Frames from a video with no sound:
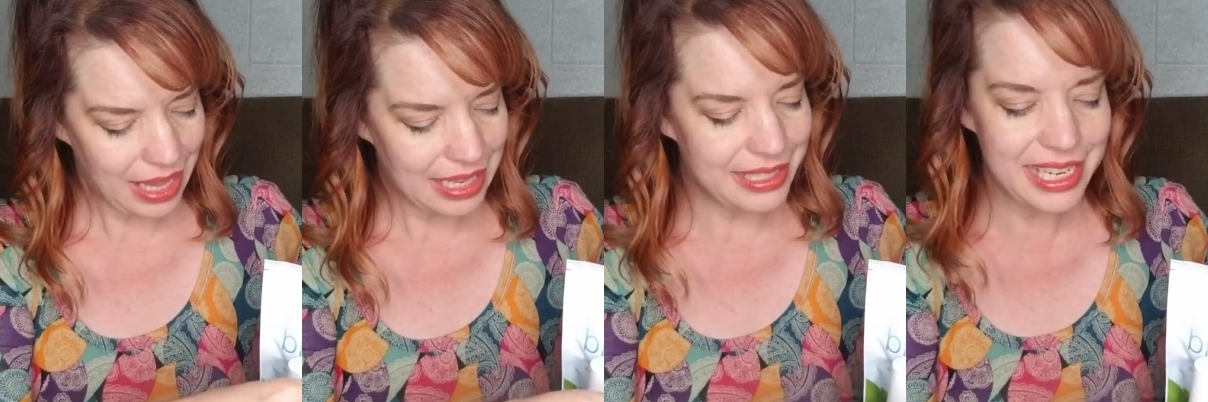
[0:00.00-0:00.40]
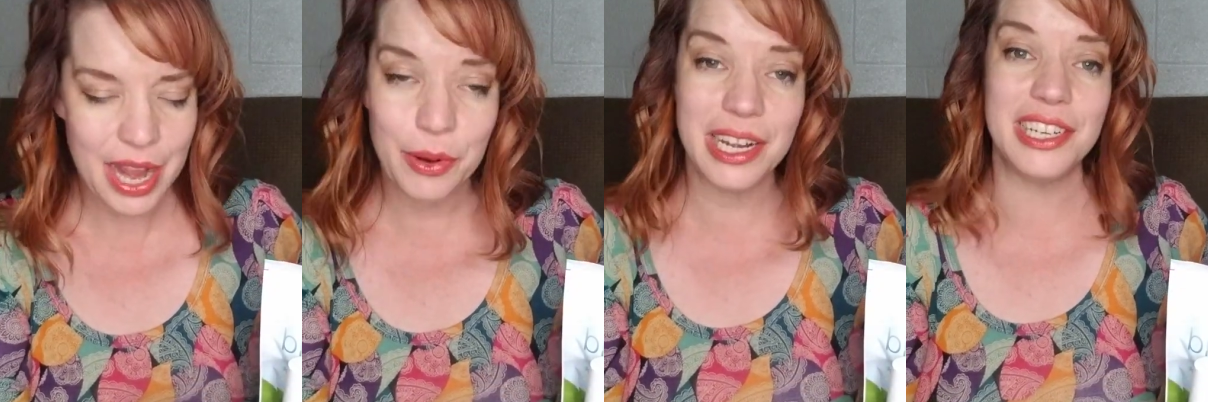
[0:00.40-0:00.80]
Today
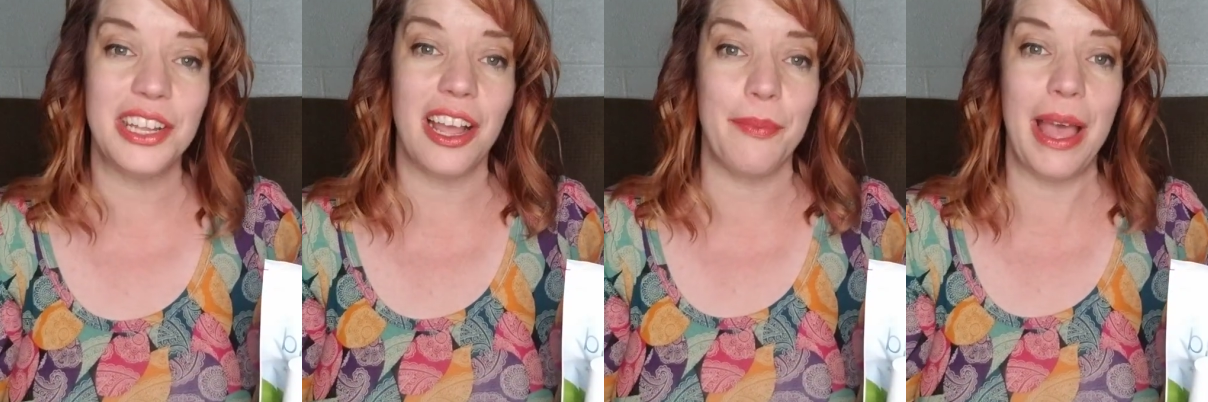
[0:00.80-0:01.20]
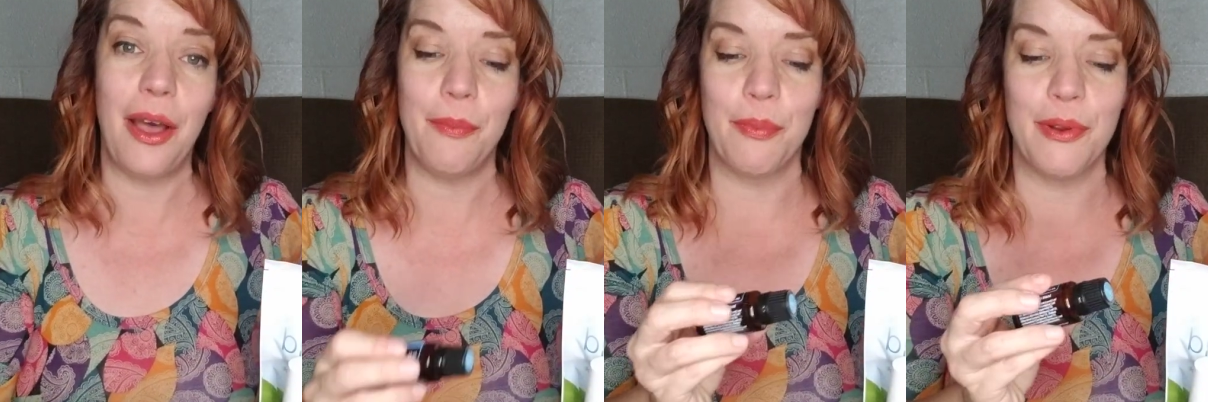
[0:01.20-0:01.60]
we're going to talk
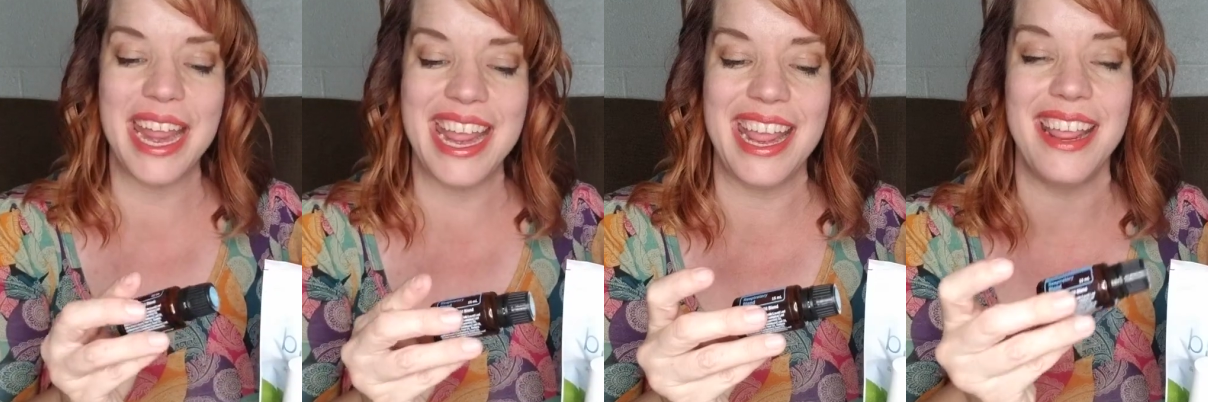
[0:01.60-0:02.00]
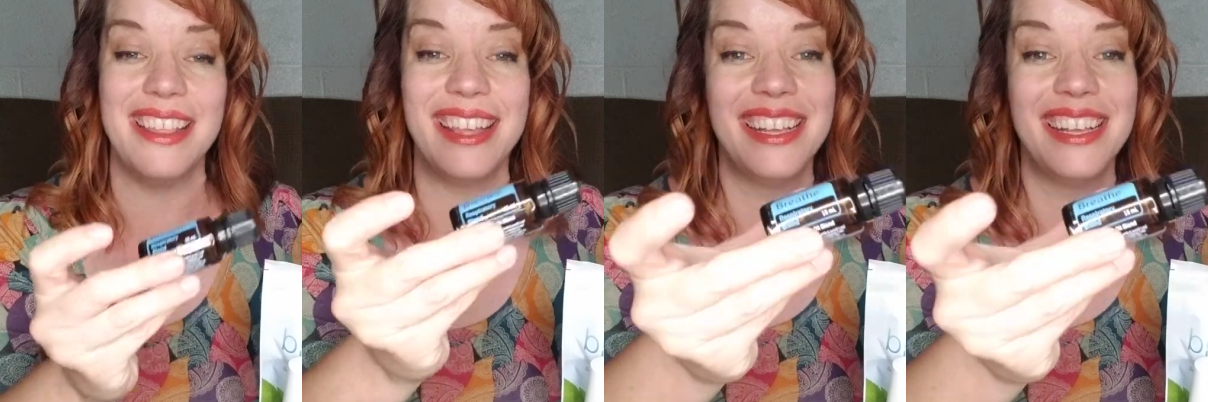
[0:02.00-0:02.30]
about breathe.